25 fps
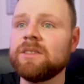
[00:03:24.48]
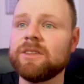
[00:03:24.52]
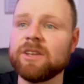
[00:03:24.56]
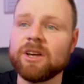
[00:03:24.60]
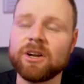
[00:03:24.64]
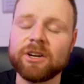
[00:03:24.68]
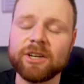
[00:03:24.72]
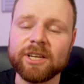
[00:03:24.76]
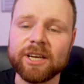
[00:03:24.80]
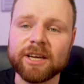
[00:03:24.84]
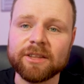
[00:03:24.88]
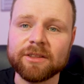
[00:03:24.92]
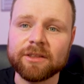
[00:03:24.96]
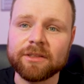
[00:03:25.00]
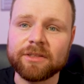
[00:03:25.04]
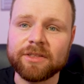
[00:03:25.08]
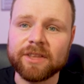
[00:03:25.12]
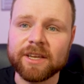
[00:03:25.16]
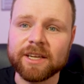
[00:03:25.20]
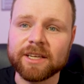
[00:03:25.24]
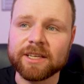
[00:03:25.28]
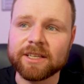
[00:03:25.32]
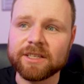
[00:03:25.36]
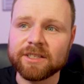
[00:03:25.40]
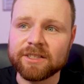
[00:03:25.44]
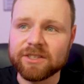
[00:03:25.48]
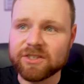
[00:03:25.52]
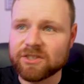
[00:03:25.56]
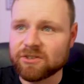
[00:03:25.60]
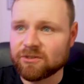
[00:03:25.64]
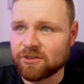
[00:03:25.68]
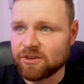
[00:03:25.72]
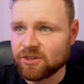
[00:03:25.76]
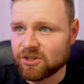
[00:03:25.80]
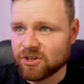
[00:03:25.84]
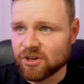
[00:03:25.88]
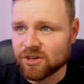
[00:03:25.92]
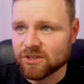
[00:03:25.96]
The only other thing is
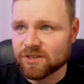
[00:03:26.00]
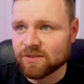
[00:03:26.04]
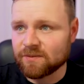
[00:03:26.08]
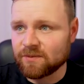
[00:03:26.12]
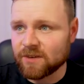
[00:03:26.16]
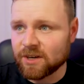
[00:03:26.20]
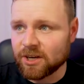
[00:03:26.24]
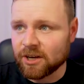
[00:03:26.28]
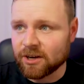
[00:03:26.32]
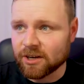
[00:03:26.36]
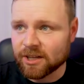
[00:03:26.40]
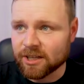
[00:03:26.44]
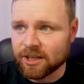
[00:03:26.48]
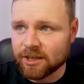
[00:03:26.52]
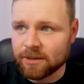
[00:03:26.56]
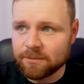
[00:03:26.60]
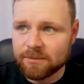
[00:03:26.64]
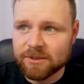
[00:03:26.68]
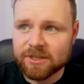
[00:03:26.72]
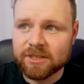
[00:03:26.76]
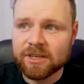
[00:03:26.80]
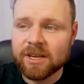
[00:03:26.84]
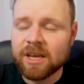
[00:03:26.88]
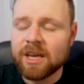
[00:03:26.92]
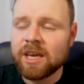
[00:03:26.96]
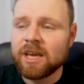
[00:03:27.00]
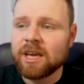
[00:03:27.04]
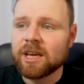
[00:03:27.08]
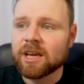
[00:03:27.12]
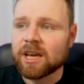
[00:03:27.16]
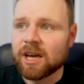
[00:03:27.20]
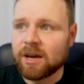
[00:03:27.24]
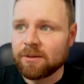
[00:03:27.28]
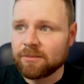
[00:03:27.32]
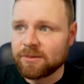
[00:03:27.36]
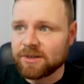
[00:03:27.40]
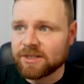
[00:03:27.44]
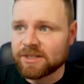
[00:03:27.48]
screenshots and video clips
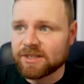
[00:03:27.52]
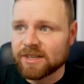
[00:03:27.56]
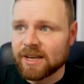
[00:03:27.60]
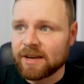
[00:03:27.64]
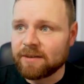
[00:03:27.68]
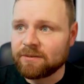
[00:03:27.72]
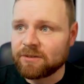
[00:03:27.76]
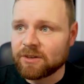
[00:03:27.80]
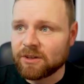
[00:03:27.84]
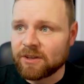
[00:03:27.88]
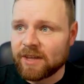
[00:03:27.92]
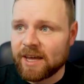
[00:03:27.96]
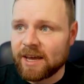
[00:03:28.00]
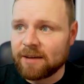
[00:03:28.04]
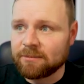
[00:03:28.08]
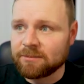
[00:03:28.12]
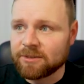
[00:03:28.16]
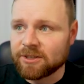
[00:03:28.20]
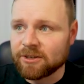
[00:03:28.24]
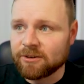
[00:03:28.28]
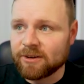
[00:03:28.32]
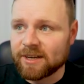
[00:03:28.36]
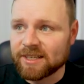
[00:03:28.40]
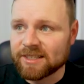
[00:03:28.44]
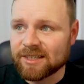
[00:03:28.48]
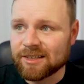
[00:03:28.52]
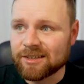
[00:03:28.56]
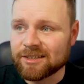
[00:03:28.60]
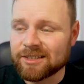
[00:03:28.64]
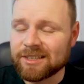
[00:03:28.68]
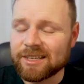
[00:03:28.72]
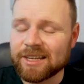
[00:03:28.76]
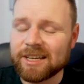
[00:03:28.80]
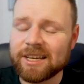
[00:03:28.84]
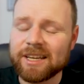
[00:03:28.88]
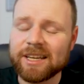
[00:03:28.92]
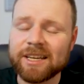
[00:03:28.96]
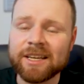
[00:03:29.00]
can't be saved on the M2
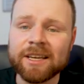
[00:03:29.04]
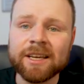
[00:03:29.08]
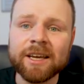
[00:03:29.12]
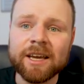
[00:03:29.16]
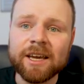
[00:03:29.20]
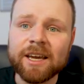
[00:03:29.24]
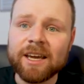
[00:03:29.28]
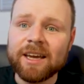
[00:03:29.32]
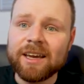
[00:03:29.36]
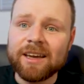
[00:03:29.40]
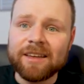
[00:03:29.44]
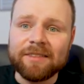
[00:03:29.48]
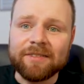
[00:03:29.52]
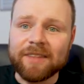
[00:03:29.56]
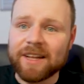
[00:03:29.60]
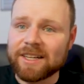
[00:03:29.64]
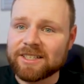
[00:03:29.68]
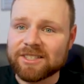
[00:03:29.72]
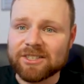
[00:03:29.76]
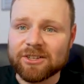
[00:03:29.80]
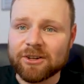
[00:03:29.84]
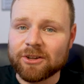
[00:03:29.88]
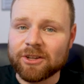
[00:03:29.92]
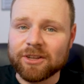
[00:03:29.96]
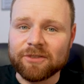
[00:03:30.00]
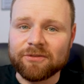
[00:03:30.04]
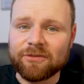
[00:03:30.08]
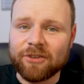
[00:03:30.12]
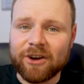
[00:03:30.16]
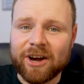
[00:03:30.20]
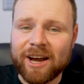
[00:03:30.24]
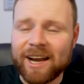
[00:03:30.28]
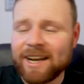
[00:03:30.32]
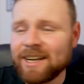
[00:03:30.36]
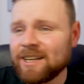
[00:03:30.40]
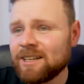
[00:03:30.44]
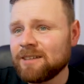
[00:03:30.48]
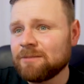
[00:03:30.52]
SSD. That's totally
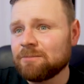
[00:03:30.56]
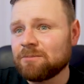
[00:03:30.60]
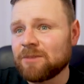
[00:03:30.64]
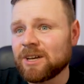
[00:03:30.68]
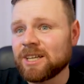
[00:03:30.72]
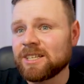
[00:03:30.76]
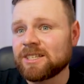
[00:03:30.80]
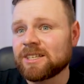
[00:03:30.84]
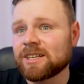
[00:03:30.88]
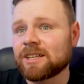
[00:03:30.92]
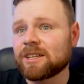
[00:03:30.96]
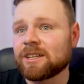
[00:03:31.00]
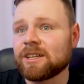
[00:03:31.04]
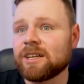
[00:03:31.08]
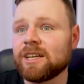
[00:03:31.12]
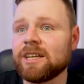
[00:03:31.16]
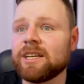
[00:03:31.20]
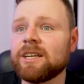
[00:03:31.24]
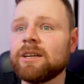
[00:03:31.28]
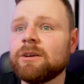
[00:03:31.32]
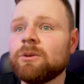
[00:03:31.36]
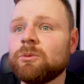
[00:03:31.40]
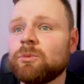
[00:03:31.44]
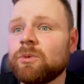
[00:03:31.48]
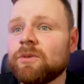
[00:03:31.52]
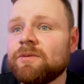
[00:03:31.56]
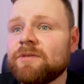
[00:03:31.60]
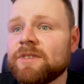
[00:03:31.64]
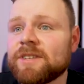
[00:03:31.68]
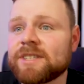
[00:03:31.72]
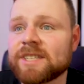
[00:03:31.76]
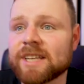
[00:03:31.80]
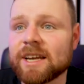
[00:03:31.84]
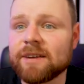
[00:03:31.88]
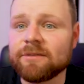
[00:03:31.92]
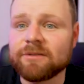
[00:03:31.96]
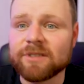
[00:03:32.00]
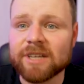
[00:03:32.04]
fine. Basically, with the
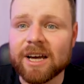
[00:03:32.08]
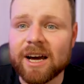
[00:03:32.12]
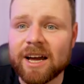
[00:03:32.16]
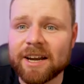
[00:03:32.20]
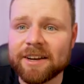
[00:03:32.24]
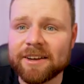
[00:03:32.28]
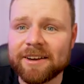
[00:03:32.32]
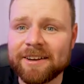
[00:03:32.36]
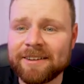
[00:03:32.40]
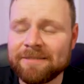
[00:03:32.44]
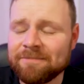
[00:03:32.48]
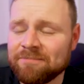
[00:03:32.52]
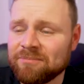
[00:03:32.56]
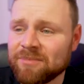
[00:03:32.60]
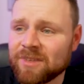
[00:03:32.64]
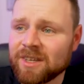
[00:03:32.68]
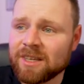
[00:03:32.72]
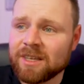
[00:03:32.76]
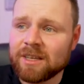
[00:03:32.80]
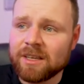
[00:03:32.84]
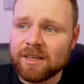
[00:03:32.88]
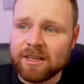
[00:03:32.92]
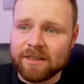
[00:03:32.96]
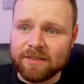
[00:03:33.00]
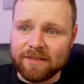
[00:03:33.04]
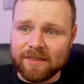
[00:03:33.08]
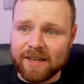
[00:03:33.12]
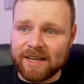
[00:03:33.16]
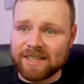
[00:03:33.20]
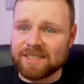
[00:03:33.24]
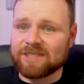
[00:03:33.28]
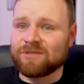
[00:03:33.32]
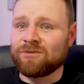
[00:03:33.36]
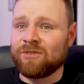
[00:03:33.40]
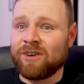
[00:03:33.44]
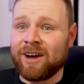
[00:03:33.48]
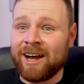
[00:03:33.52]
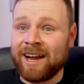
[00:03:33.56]
saved data,
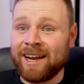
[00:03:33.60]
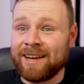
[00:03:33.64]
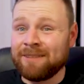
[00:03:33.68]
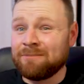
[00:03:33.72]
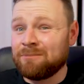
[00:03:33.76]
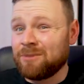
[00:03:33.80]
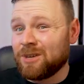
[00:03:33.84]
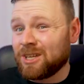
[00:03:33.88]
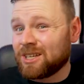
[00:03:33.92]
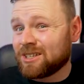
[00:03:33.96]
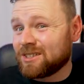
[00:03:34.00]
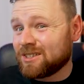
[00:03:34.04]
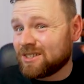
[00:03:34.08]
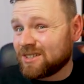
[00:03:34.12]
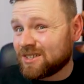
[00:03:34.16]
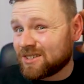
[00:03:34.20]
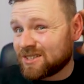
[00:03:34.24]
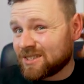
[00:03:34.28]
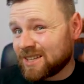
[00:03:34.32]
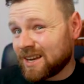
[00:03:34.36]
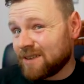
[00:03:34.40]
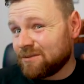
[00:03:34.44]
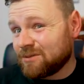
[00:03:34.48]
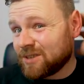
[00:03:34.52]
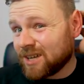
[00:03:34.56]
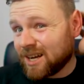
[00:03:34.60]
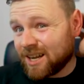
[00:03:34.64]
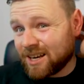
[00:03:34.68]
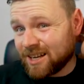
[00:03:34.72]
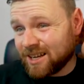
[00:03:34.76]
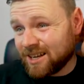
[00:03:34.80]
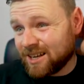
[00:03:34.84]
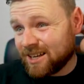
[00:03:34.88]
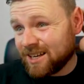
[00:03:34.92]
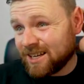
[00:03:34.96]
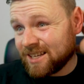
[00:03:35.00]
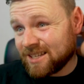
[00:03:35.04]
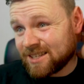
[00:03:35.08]
that's fine because save
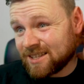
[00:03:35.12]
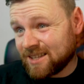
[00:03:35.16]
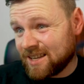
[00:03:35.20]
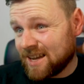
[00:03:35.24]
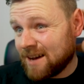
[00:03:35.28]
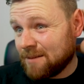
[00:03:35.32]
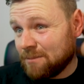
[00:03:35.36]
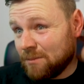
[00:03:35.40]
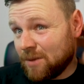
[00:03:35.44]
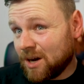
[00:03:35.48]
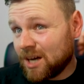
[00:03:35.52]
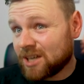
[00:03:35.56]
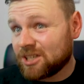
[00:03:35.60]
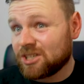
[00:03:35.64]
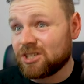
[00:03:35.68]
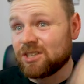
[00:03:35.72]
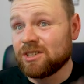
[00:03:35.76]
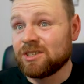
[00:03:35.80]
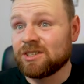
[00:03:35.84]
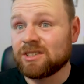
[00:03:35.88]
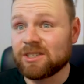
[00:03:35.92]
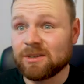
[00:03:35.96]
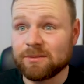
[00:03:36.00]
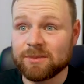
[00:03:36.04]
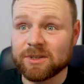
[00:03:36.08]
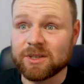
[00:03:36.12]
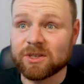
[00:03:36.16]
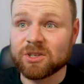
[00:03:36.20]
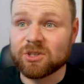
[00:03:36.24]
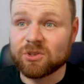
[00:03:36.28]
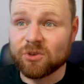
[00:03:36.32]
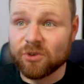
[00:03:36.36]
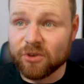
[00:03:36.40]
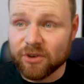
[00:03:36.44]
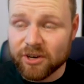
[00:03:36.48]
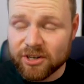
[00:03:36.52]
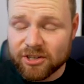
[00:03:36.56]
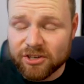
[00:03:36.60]
data isn't that much in terms of
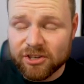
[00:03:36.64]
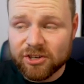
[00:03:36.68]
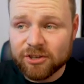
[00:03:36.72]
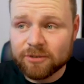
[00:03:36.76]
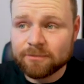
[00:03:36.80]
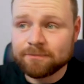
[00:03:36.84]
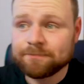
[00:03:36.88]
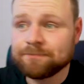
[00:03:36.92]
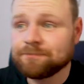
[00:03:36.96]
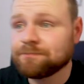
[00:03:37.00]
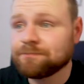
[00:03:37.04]
storage.